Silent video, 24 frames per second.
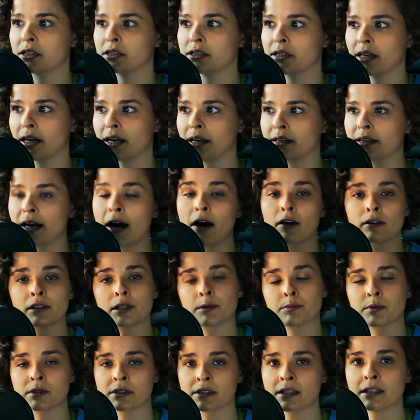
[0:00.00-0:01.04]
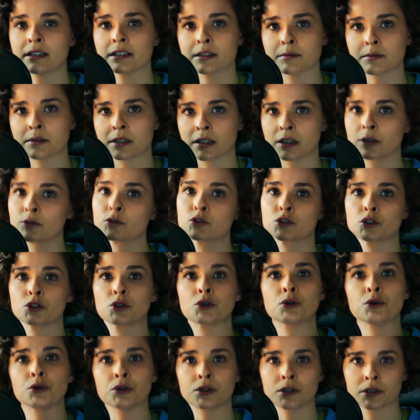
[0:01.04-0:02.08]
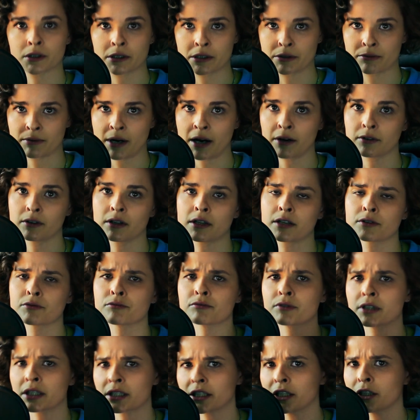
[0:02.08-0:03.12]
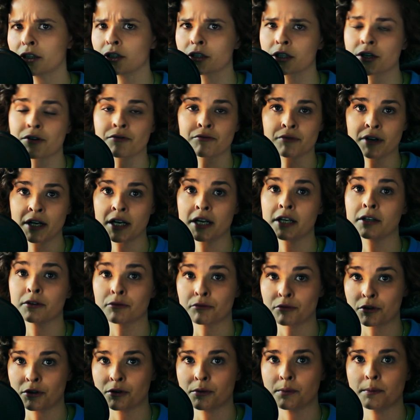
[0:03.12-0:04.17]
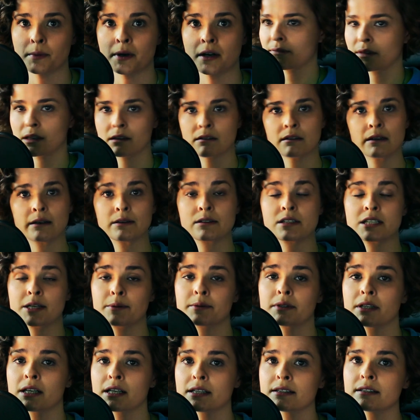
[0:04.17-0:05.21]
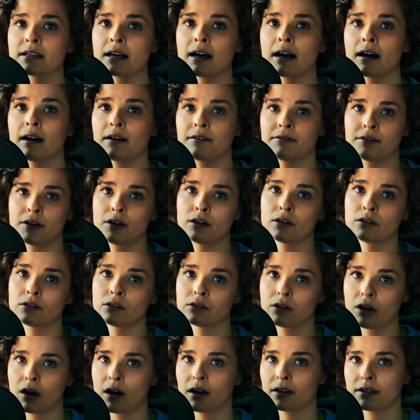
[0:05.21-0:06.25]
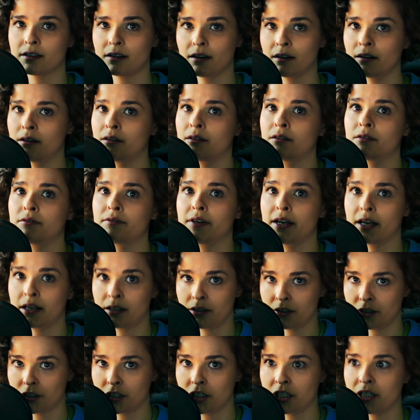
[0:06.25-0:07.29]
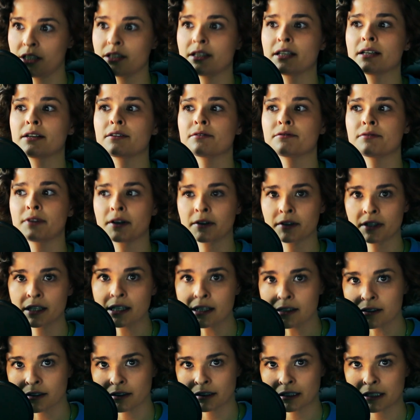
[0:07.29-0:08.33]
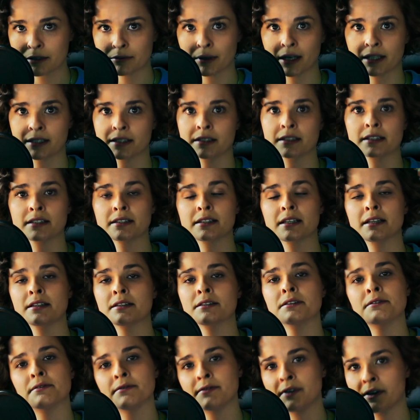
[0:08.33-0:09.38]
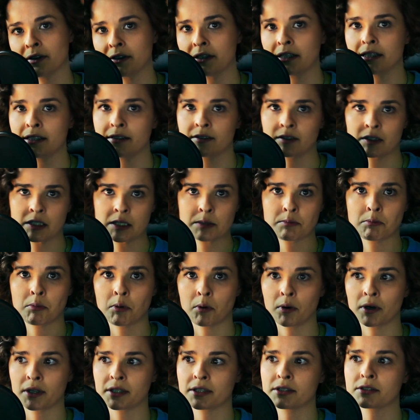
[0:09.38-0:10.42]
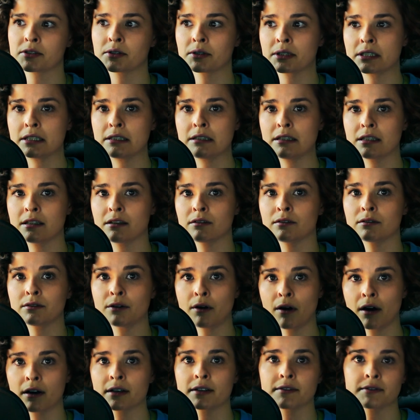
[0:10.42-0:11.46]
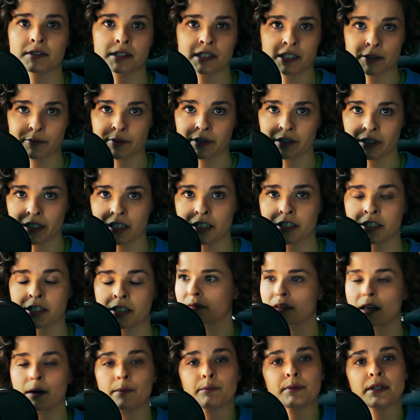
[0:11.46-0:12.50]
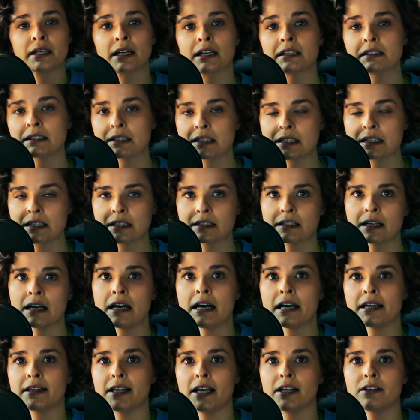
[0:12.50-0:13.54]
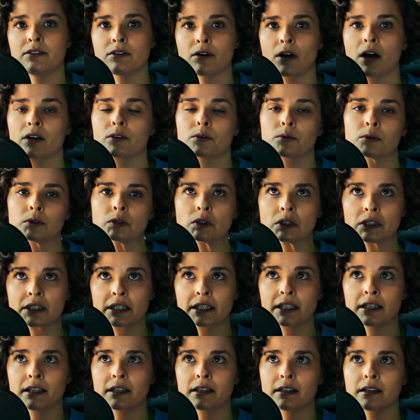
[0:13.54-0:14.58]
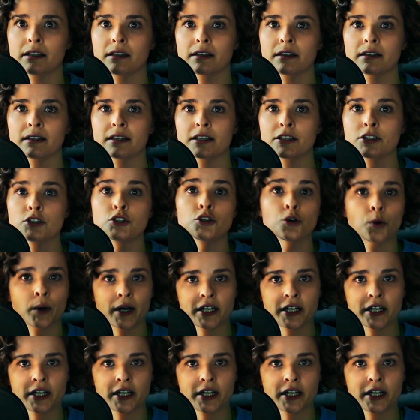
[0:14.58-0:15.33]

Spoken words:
and how they present themselves to who they're around. They're really good at reading a room. Now, Geminis have a lot of energy. They are very easily restless and they're very easily bored, and so they need a lot of stimulation. Now, because of this, they not only enjoy